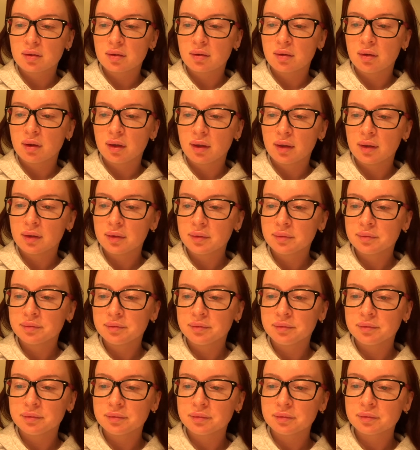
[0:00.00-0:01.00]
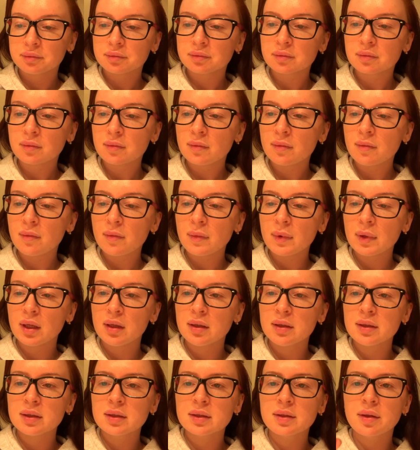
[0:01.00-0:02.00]
oil,
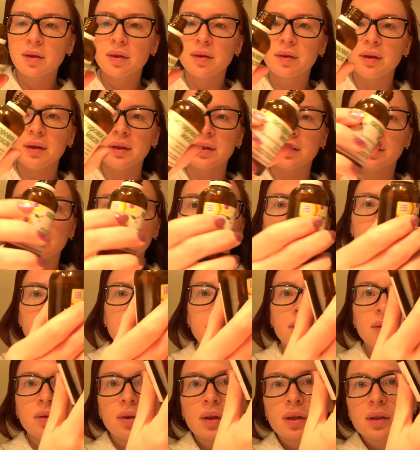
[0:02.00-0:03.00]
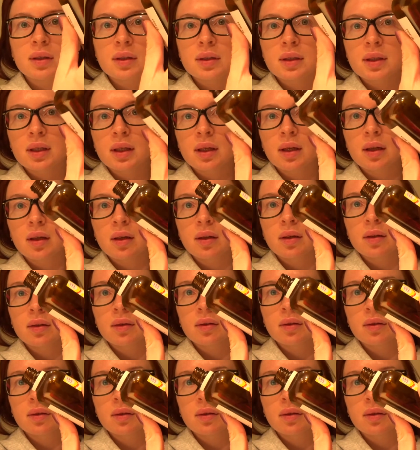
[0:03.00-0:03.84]
it's thicker. You can tell